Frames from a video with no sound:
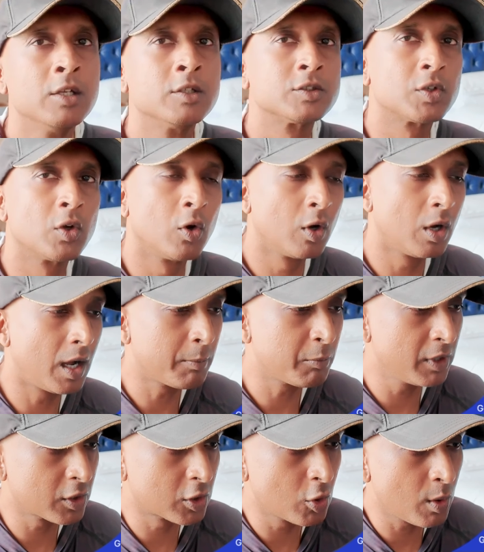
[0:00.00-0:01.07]
So I'm
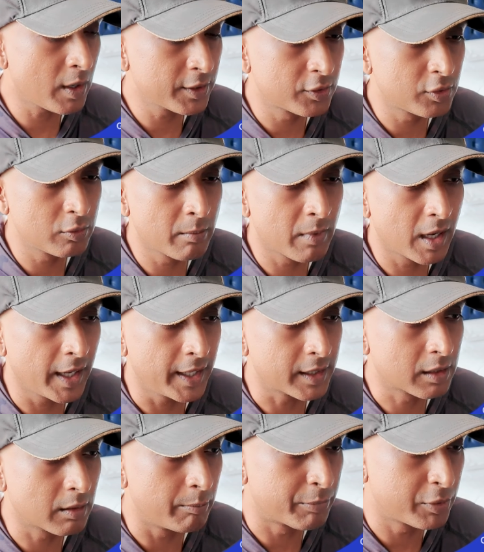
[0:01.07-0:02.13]
going to go onto my
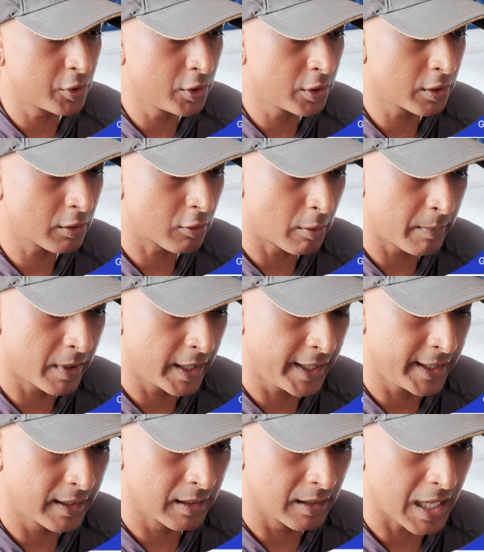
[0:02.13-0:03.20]
computer or
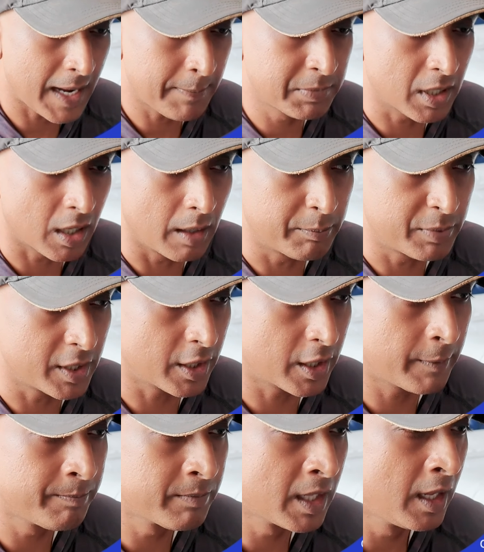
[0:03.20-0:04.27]
my laptop
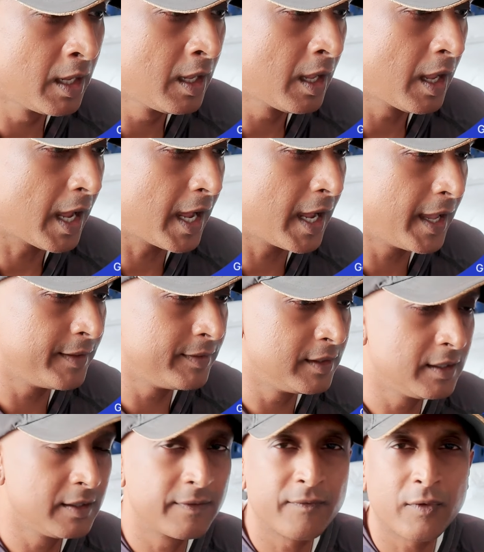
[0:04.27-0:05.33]
here. And
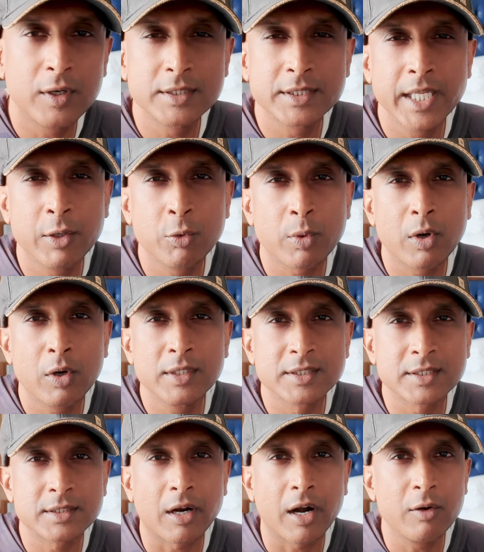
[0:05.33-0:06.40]
the first thing we're going to
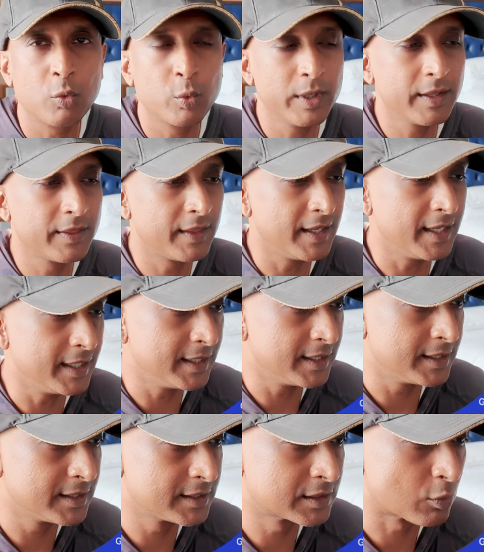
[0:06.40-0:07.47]
start with
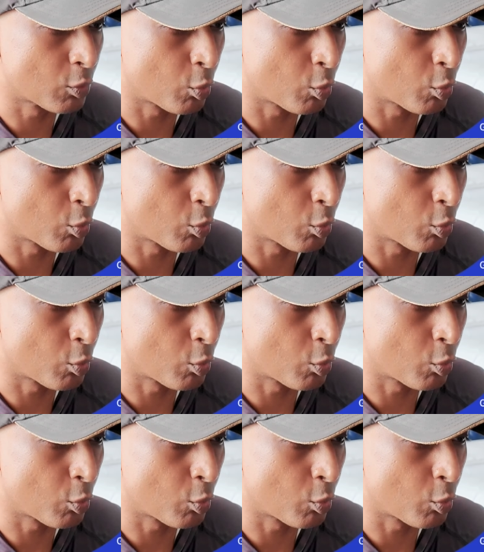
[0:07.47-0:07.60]
is